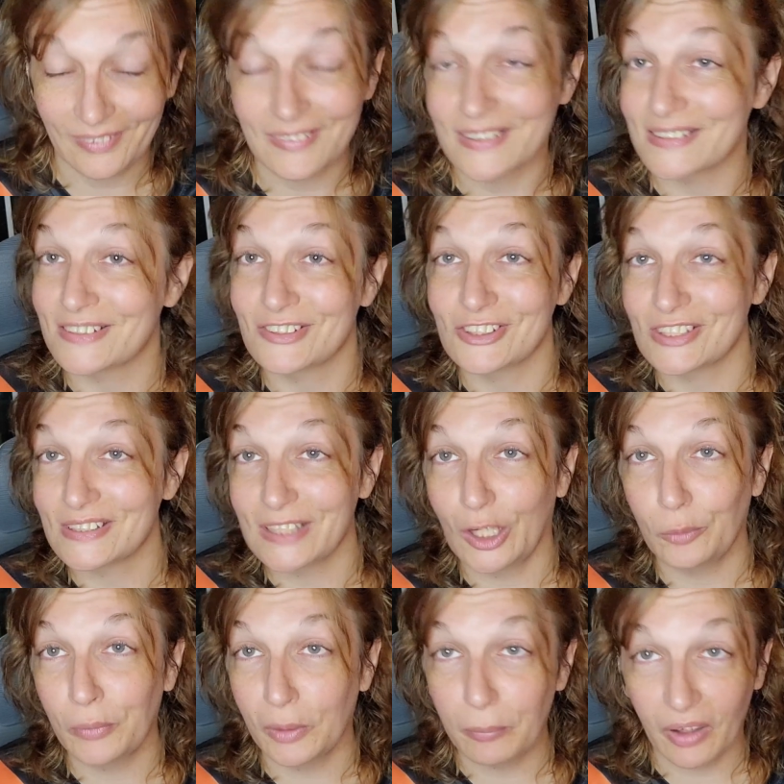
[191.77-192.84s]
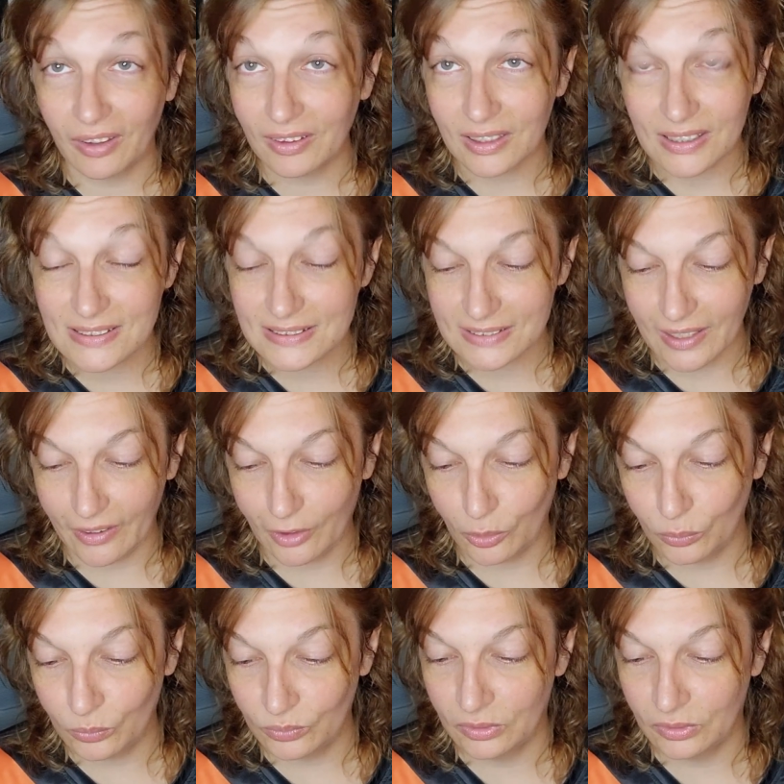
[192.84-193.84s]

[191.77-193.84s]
This is just how my body is now.